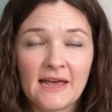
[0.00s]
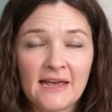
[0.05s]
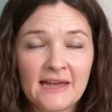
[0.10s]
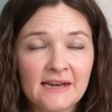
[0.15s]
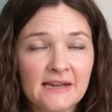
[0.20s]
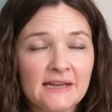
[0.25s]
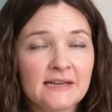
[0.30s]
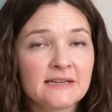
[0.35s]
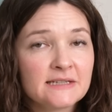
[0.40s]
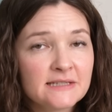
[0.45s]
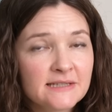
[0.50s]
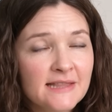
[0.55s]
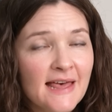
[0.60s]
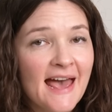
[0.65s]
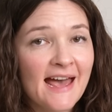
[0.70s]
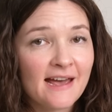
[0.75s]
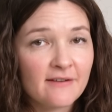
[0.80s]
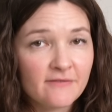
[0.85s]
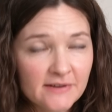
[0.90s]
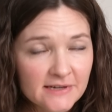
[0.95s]
It is the
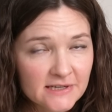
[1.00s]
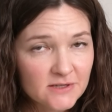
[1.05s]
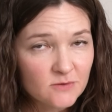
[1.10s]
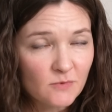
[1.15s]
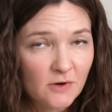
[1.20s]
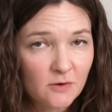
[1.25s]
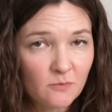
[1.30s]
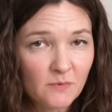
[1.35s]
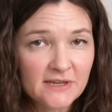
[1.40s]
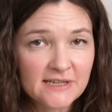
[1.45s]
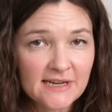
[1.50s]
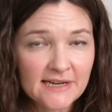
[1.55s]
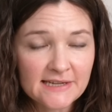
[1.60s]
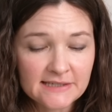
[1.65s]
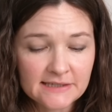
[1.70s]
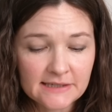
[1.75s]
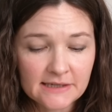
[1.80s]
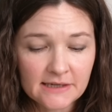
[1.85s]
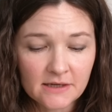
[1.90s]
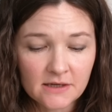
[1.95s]
heaviest one we
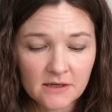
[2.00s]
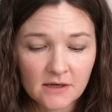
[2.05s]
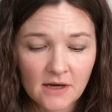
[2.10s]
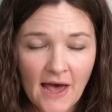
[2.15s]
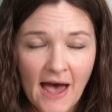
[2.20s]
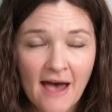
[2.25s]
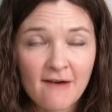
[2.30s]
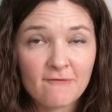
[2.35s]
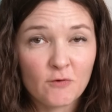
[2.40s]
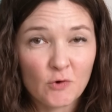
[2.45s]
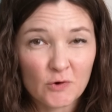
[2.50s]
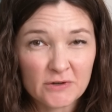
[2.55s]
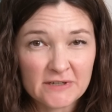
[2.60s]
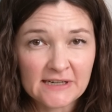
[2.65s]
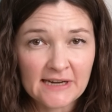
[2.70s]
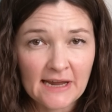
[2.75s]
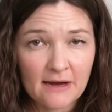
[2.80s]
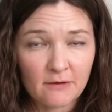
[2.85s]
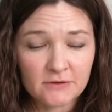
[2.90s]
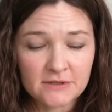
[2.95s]
tested at
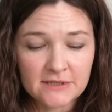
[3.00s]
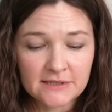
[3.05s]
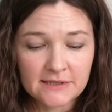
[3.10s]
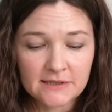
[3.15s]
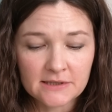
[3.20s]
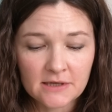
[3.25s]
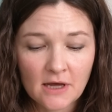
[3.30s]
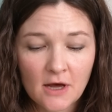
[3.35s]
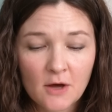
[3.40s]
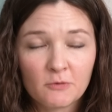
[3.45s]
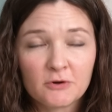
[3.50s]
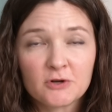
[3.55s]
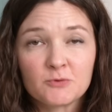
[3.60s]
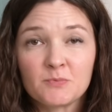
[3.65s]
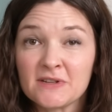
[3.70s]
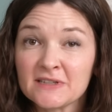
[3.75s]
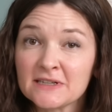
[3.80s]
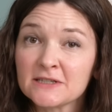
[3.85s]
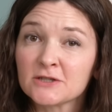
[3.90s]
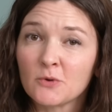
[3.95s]
14 ounces, which
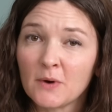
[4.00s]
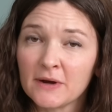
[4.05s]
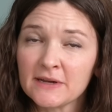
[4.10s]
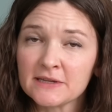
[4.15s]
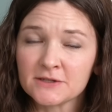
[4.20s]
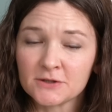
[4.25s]
means it's quite